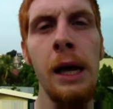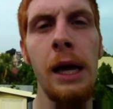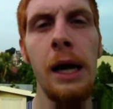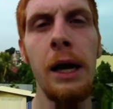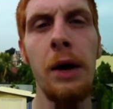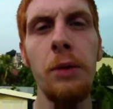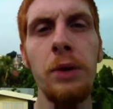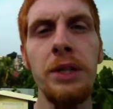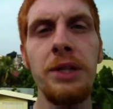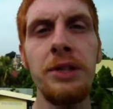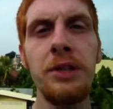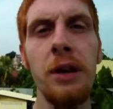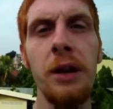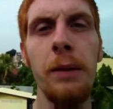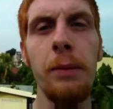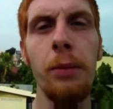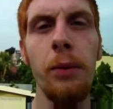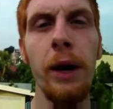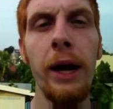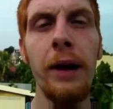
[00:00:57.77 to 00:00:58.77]
Uh, we
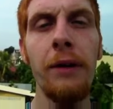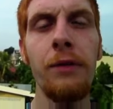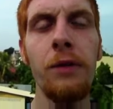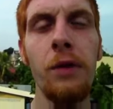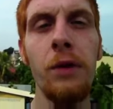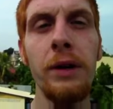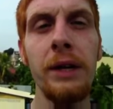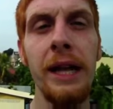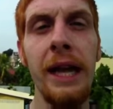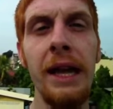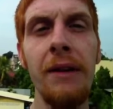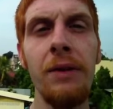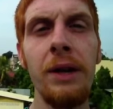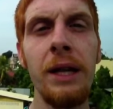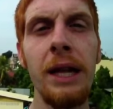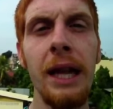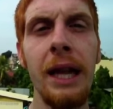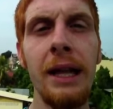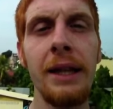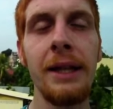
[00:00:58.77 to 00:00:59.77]
started praying for
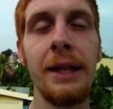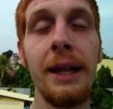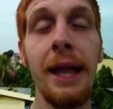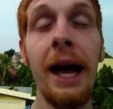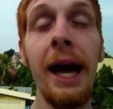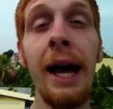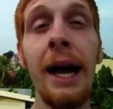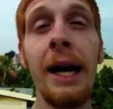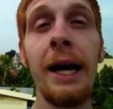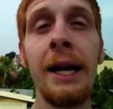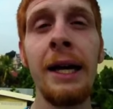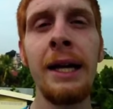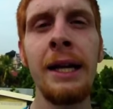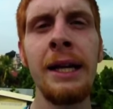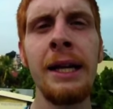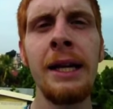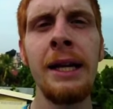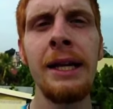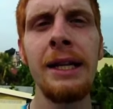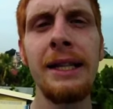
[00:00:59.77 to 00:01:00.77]
David, and Da,
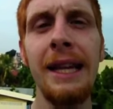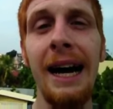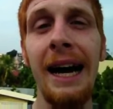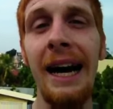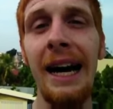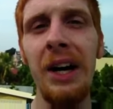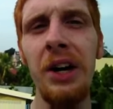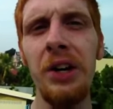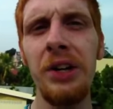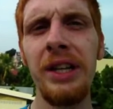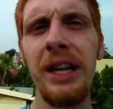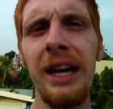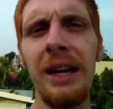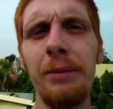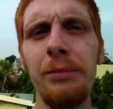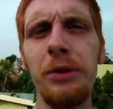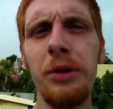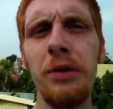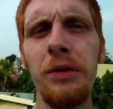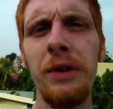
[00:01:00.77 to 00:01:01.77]
Da could
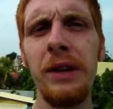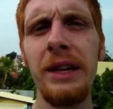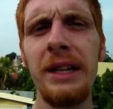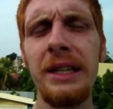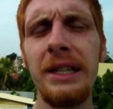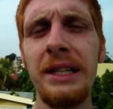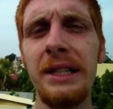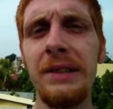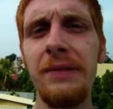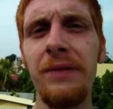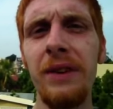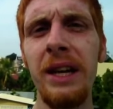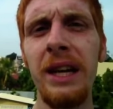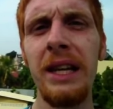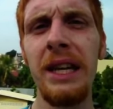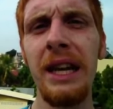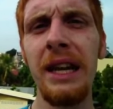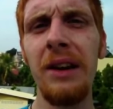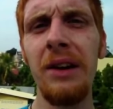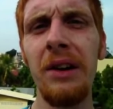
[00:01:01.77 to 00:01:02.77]
not move his
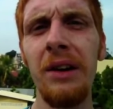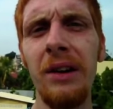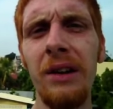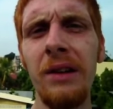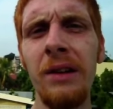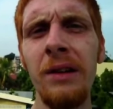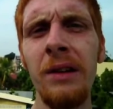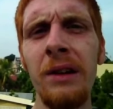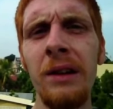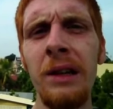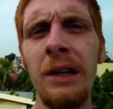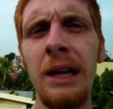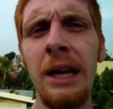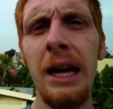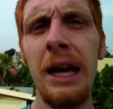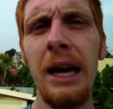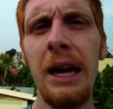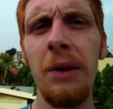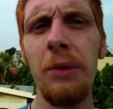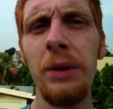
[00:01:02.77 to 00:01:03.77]
feet at all.
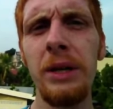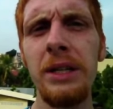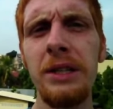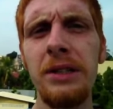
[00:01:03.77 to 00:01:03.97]
Uh, we